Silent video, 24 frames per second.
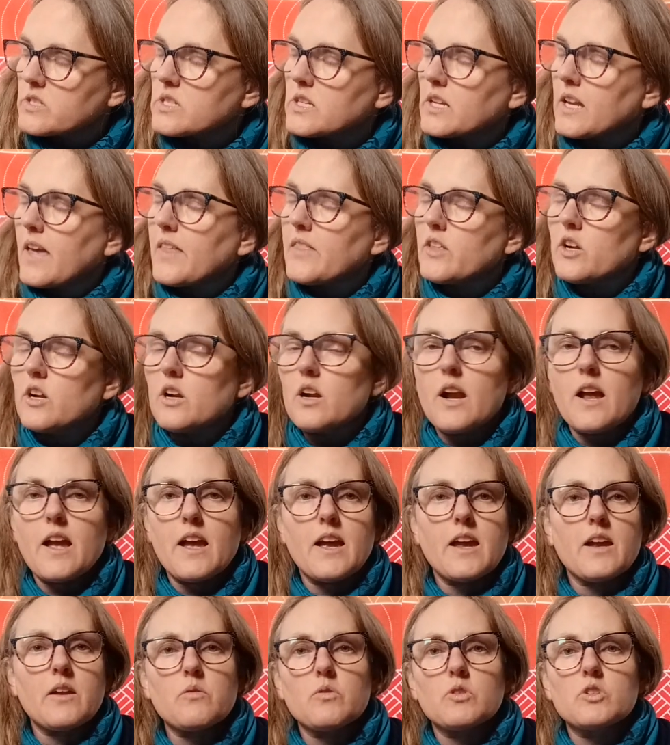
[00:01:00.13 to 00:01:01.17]
together
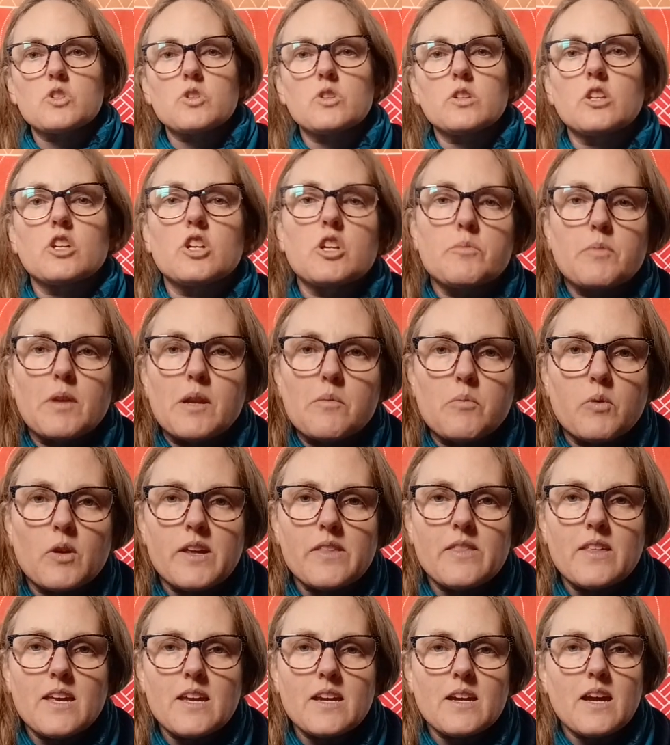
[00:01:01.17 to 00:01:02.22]
and we'll do a little bit of
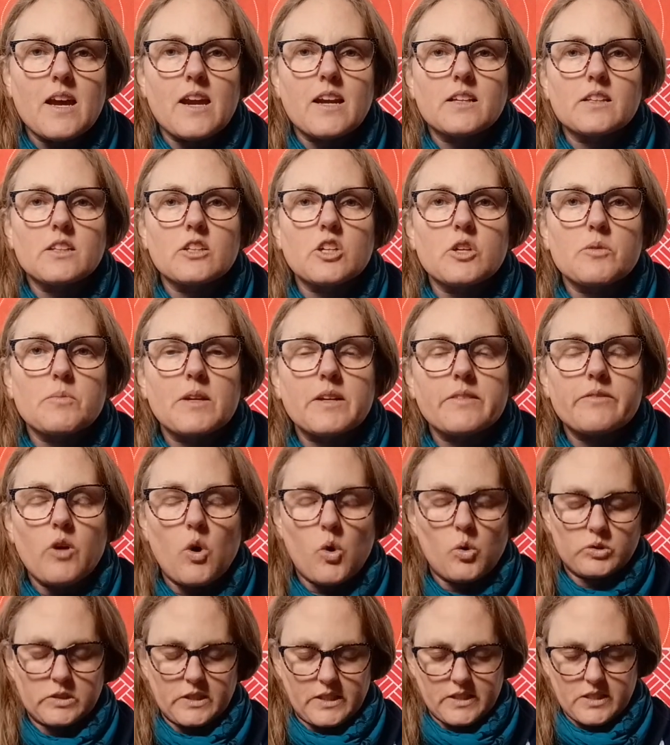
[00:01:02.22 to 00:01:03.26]
breathing and a little bit of
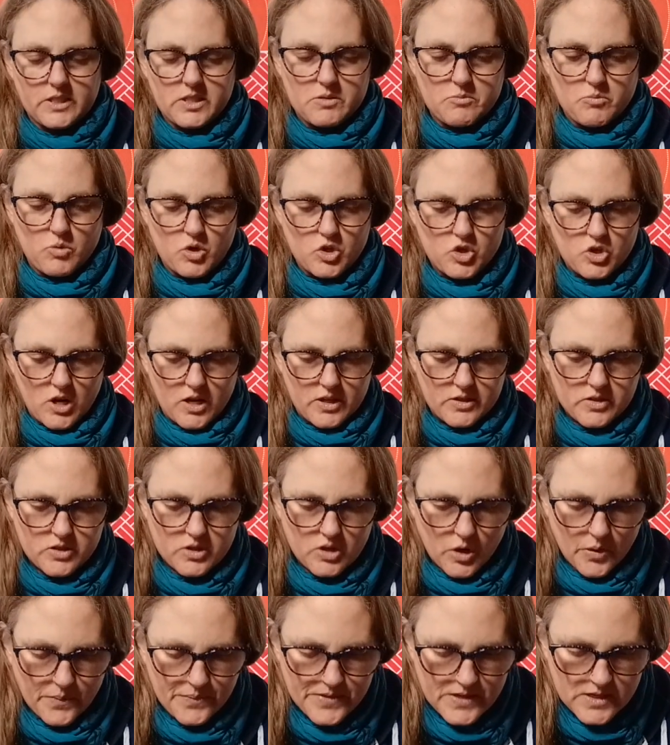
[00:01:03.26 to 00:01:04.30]
holding this mudra.
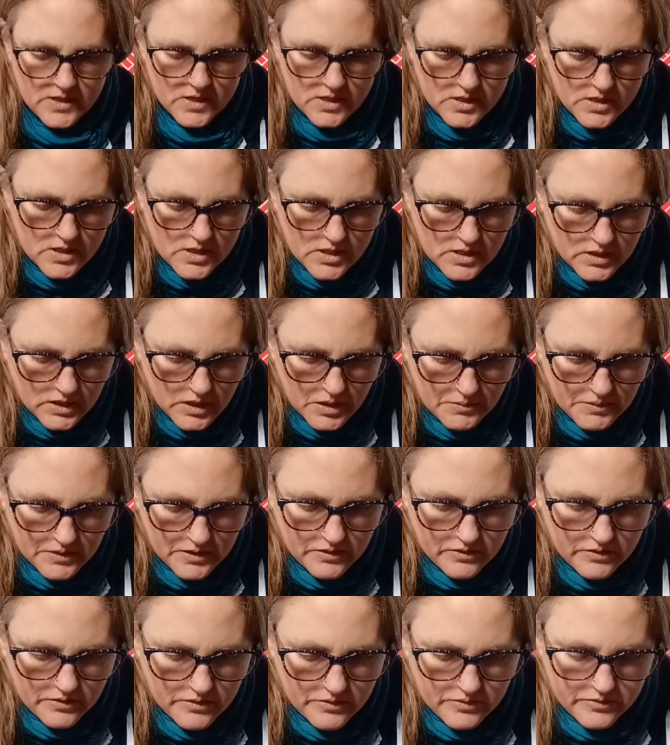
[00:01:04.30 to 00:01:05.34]
So let
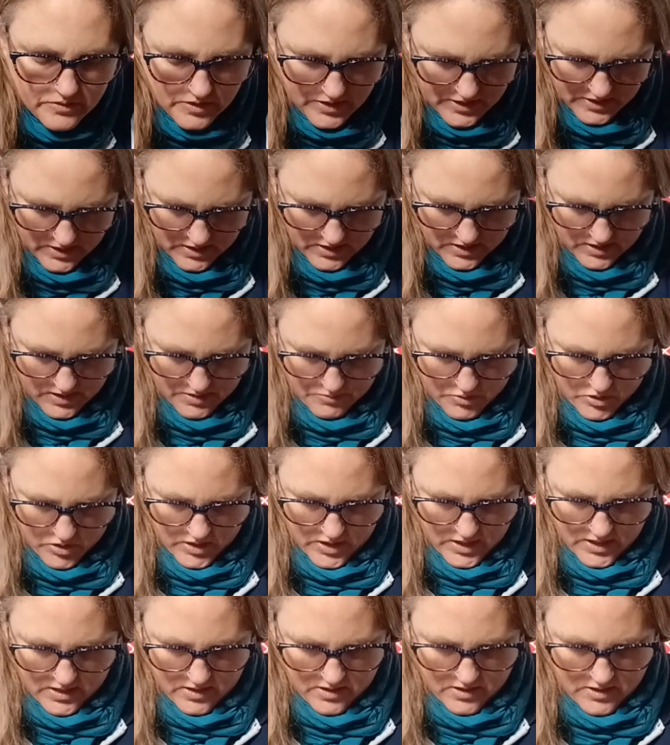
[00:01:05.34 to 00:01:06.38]
me find it in the book
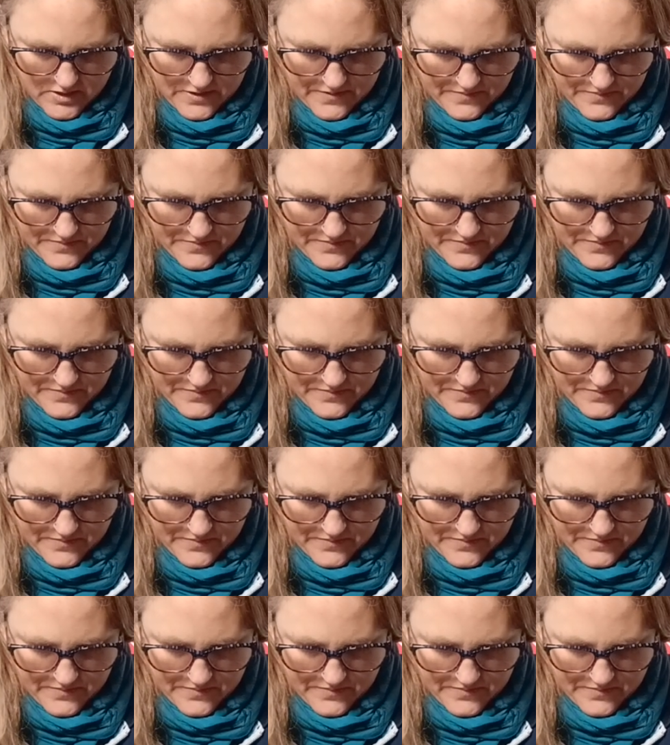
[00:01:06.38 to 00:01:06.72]
here.